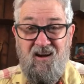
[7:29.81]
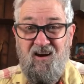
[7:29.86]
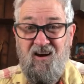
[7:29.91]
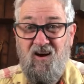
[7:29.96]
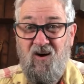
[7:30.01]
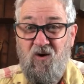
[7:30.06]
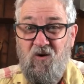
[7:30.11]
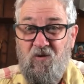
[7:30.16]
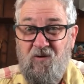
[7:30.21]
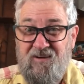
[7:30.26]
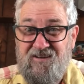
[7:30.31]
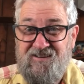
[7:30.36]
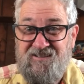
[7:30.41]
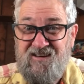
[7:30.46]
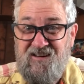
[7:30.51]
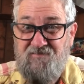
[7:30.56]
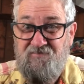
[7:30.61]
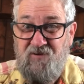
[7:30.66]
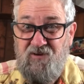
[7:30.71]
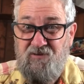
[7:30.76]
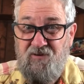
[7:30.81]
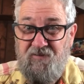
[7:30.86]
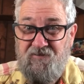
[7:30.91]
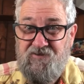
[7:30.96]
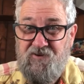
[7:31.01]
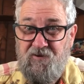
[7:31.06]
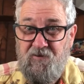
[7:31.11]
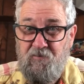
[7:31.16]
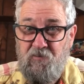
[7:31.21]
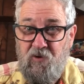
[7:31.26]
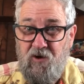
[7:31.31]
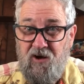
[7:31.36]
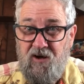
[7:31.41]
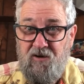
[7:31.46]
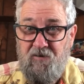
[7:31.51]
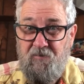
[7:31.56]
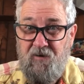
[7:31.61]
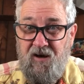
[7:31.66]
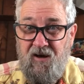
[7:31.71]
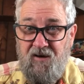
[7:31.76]
always sing me riffs when I'm working
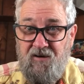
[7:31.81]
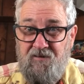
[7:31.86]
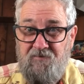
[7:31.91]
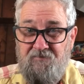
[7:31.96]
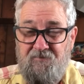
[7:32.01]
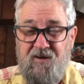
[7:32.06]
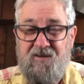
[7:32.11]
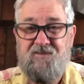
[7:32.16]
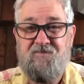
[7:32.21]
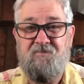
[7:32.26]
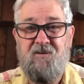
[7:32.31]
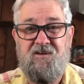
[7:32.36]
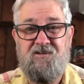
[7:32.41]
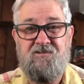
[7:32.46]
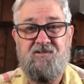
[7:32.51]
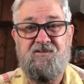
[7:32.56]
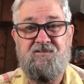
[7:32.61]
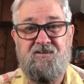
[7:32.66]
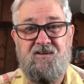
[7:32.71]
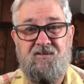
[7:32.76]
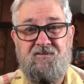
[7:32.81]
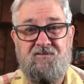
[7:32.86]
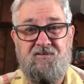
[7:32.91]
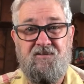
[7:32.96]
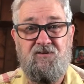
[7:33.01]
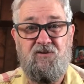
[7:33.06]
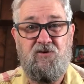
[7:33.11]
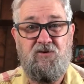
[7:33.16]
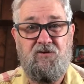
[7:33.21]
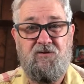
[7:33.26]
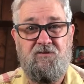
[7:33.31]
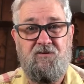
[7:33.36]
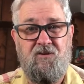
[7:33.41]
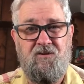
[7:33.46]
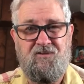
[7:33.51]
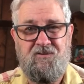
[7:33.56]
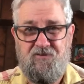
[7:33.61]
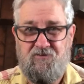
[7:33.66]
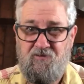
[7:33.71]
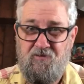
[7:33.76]
them out. Makes it much easier to learn
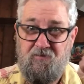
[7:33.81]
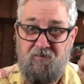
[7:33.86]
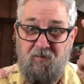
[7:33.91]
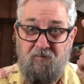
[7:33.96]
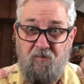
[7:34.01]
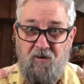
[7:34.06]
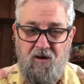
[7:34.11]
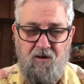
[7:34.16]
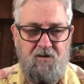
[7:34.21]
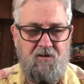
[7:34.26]
and to remember.